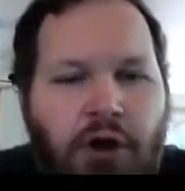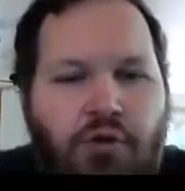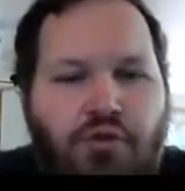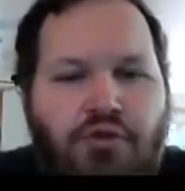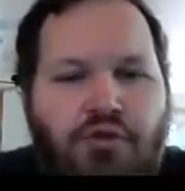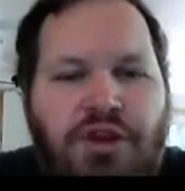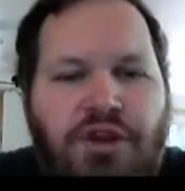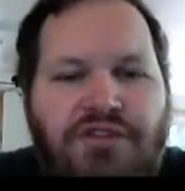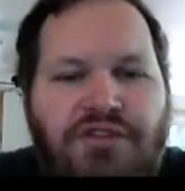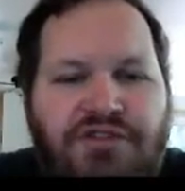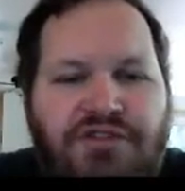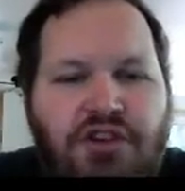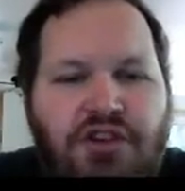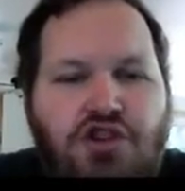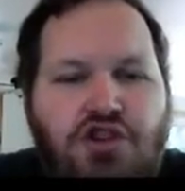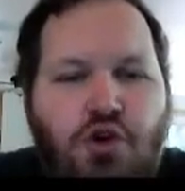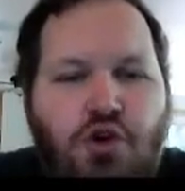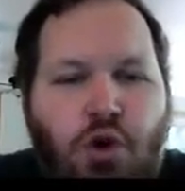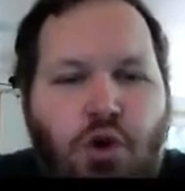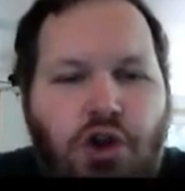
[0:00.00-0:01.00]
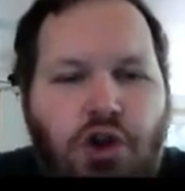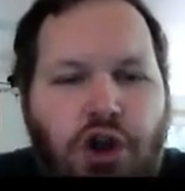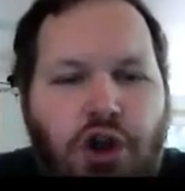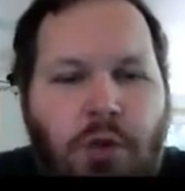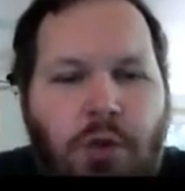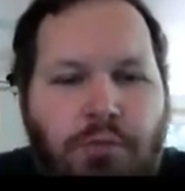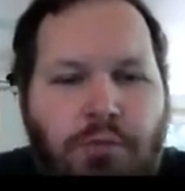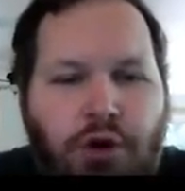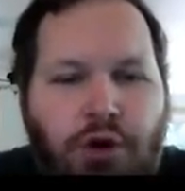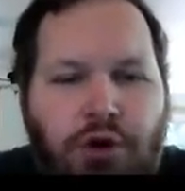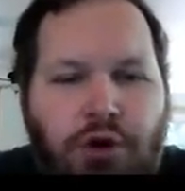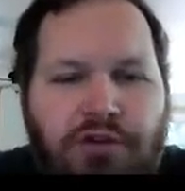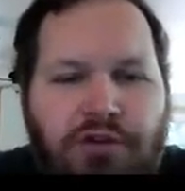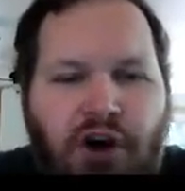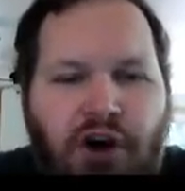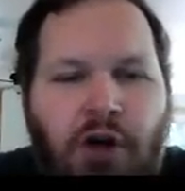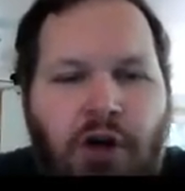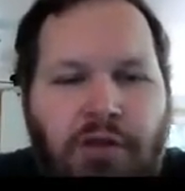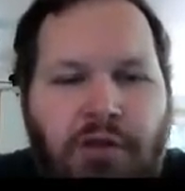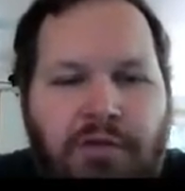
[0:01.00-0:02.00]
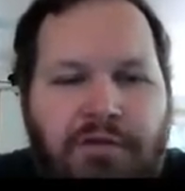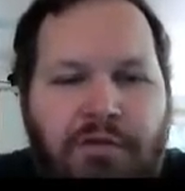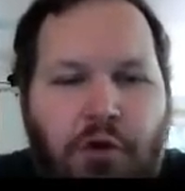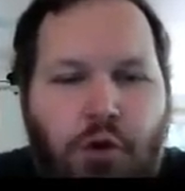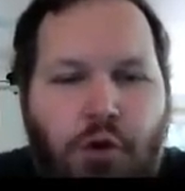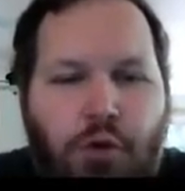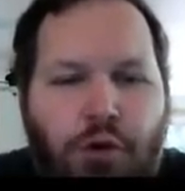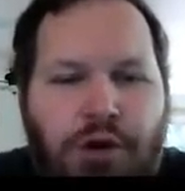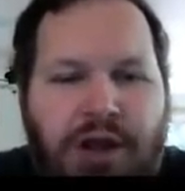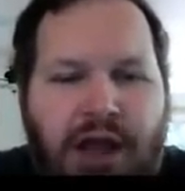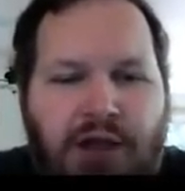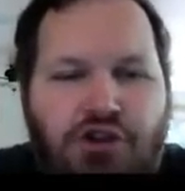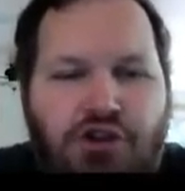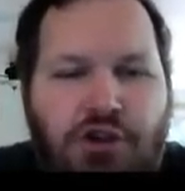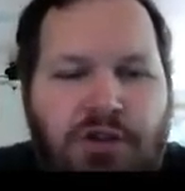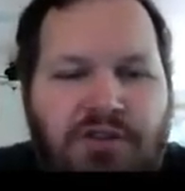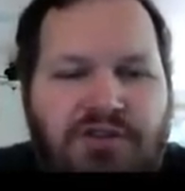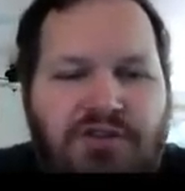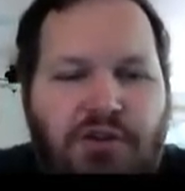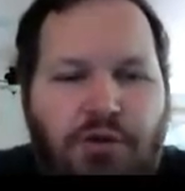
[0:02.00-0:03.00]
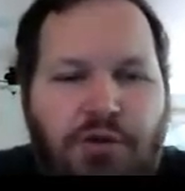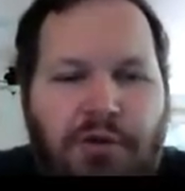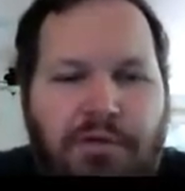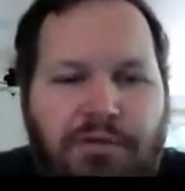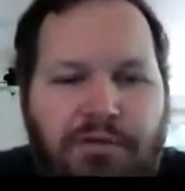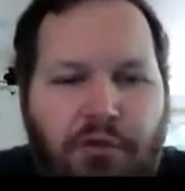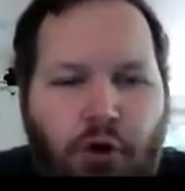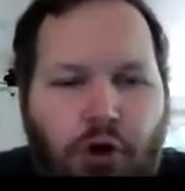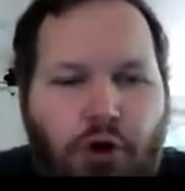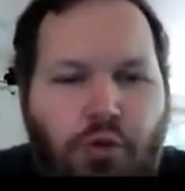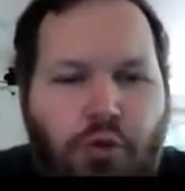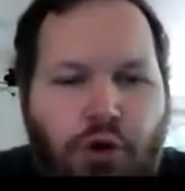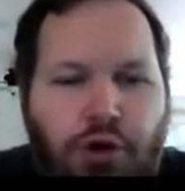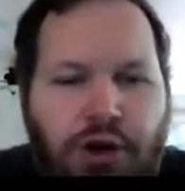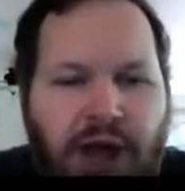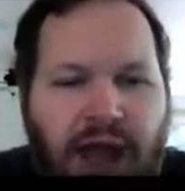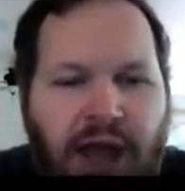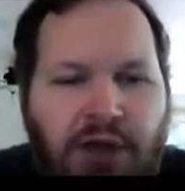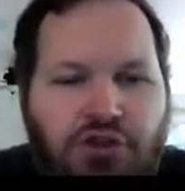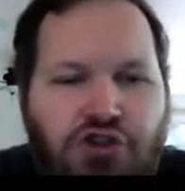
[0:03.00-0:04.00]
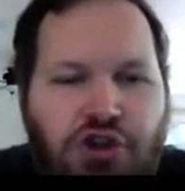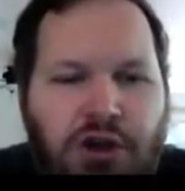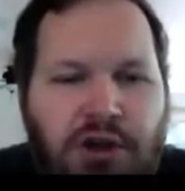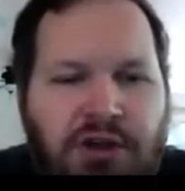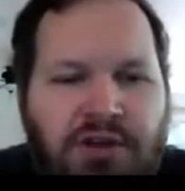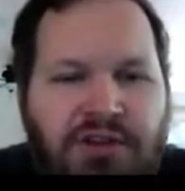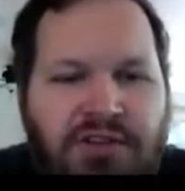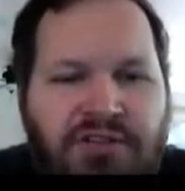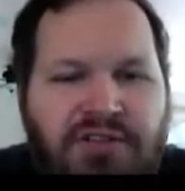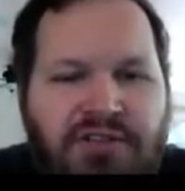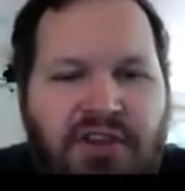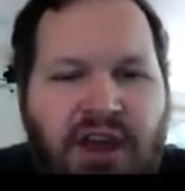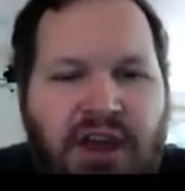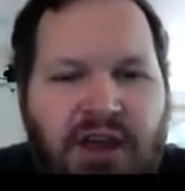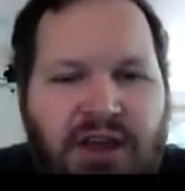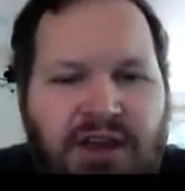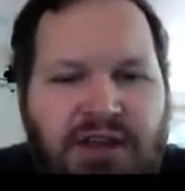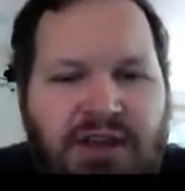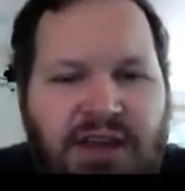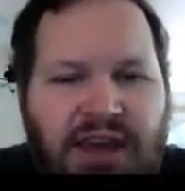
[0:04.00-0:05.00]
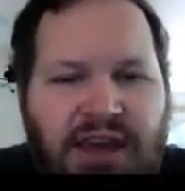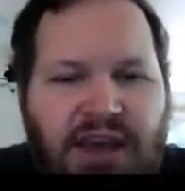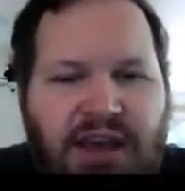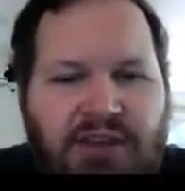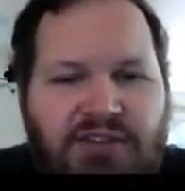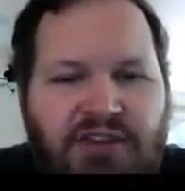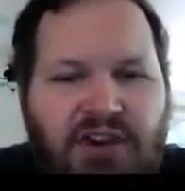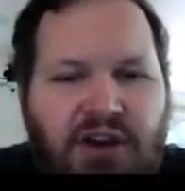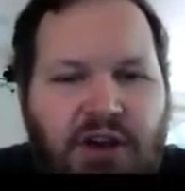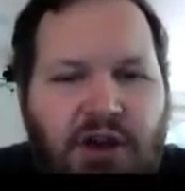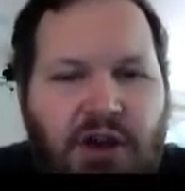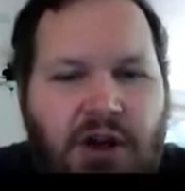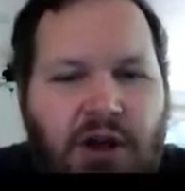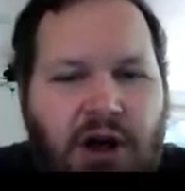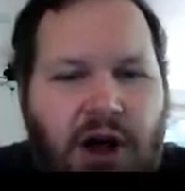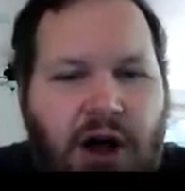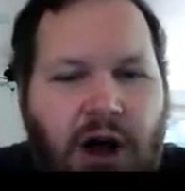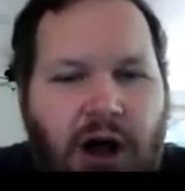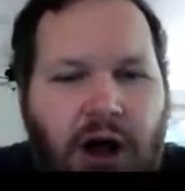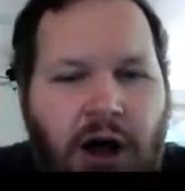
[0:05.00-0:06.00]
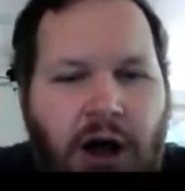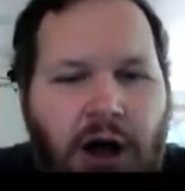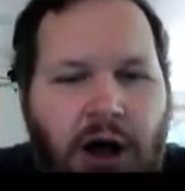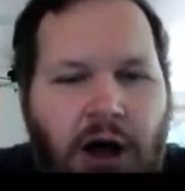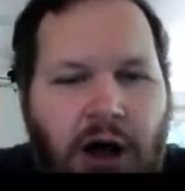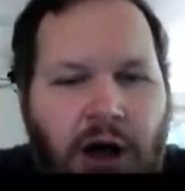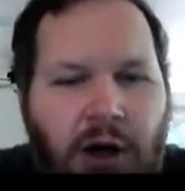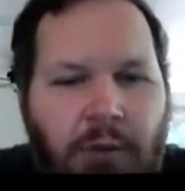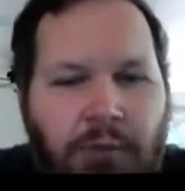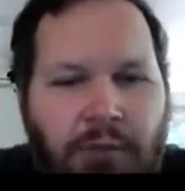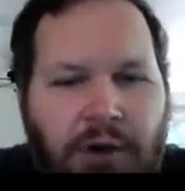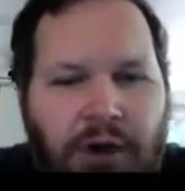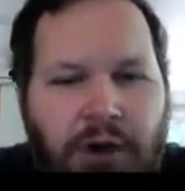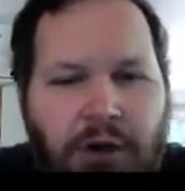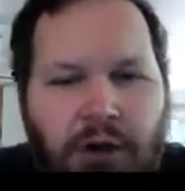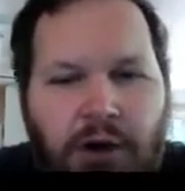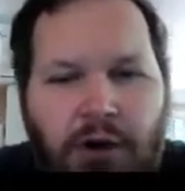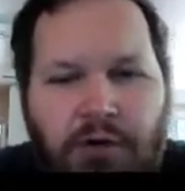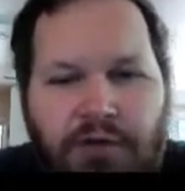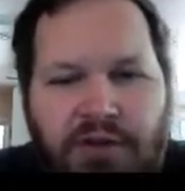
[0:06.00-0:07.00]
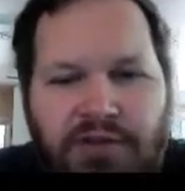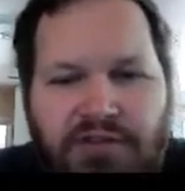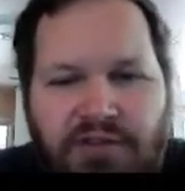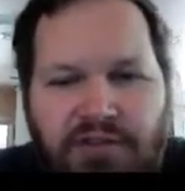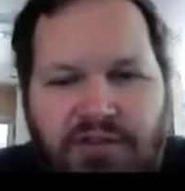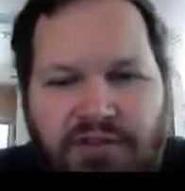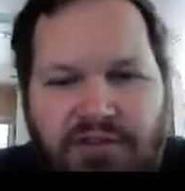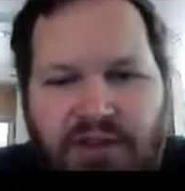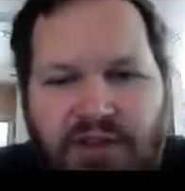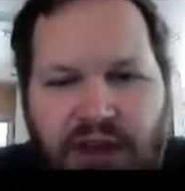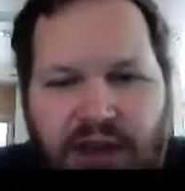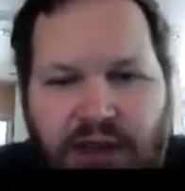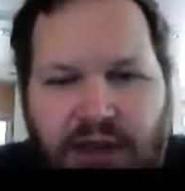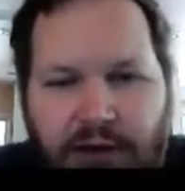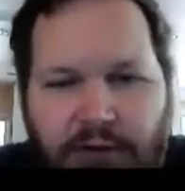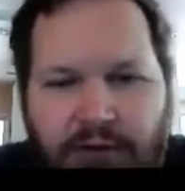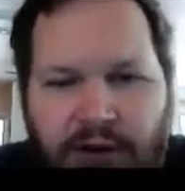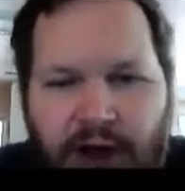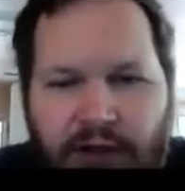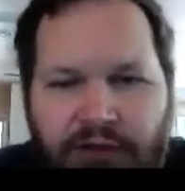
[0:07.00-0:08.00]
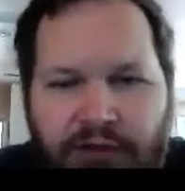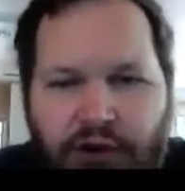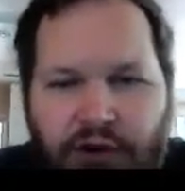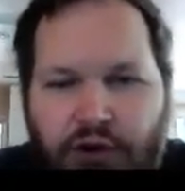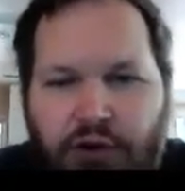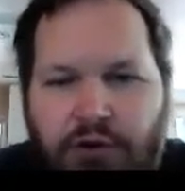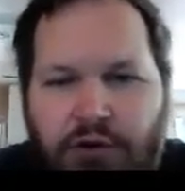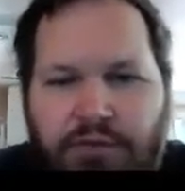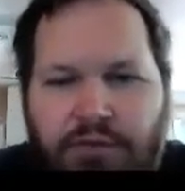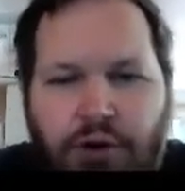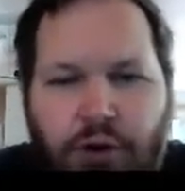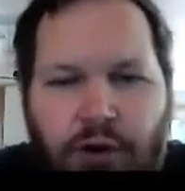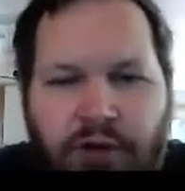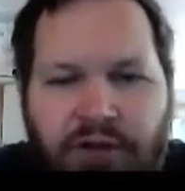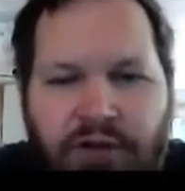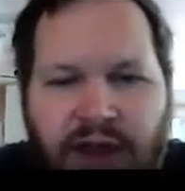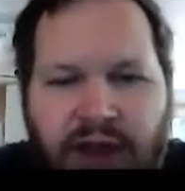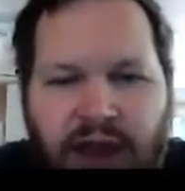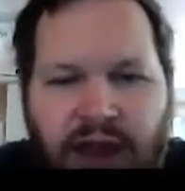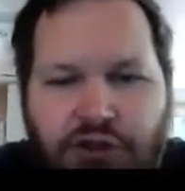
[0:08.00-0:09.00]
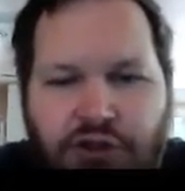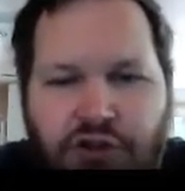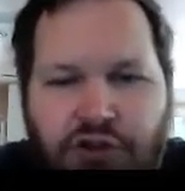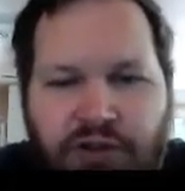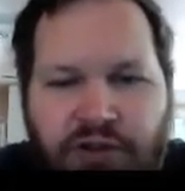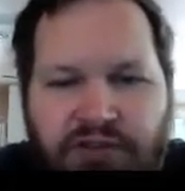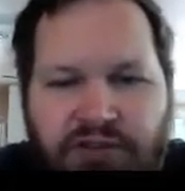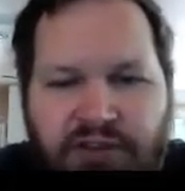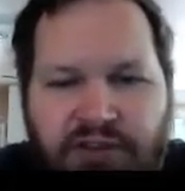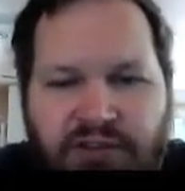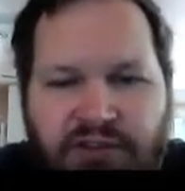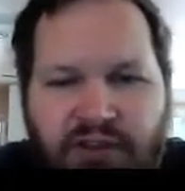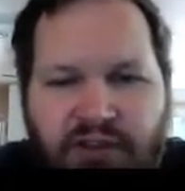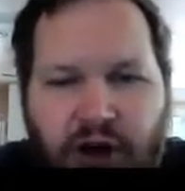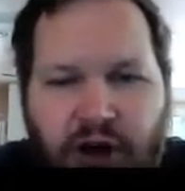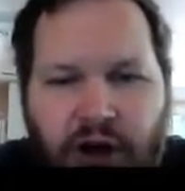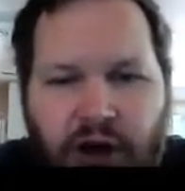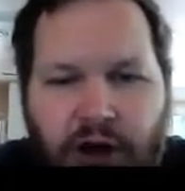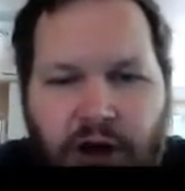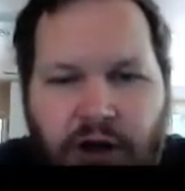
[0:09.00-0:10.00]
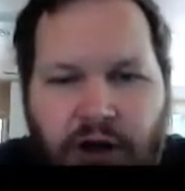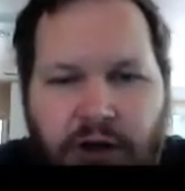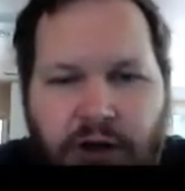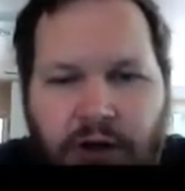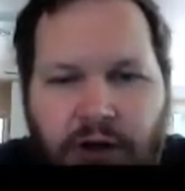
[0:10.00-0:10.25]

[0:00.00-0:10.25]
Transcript: residual numbers on the forward edges. So the forward edges get, this is not the current flow on the edge. This is the